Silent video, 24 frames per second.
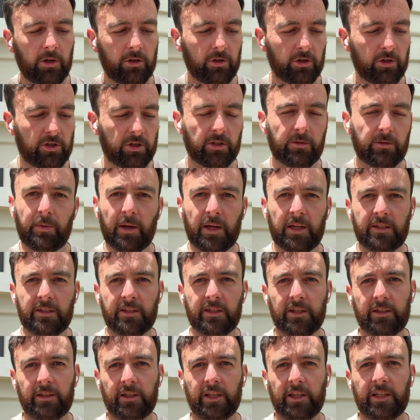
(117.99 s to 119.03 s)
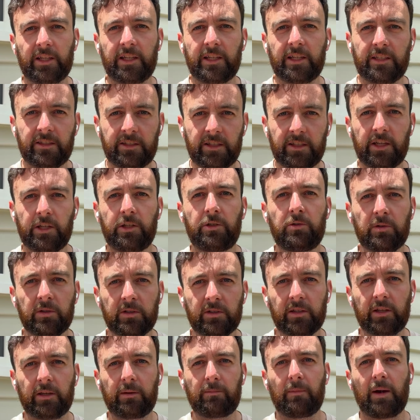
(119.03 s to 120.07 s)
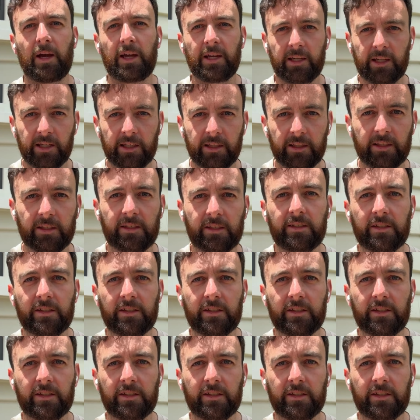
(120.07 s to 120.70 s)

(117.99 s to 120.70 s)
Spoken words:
You're just basically continuously making the